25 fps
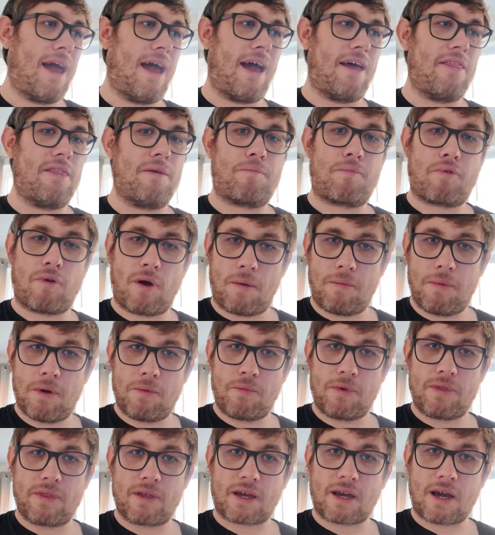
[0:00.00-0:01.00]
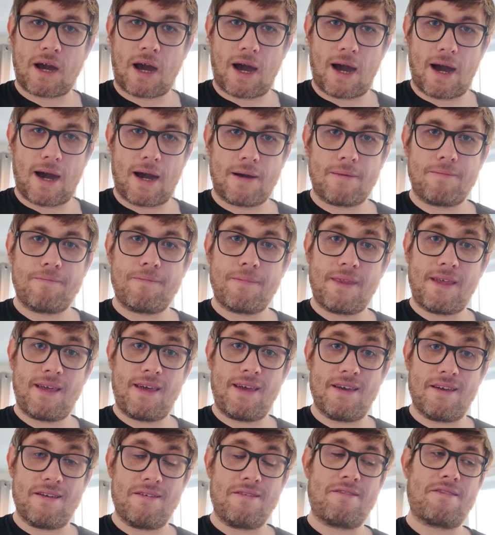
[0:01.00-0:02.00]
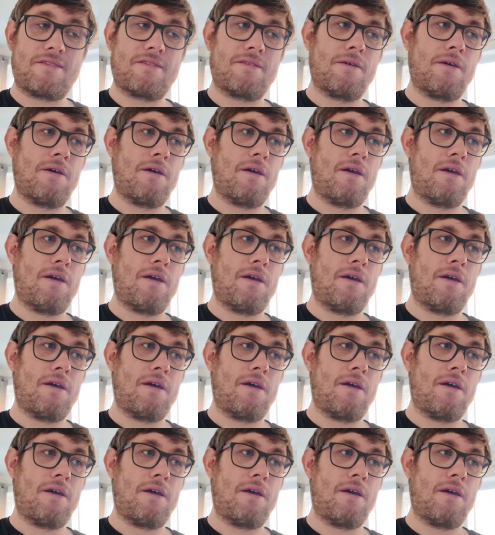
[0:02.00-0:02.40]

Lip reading: And the problem with the car is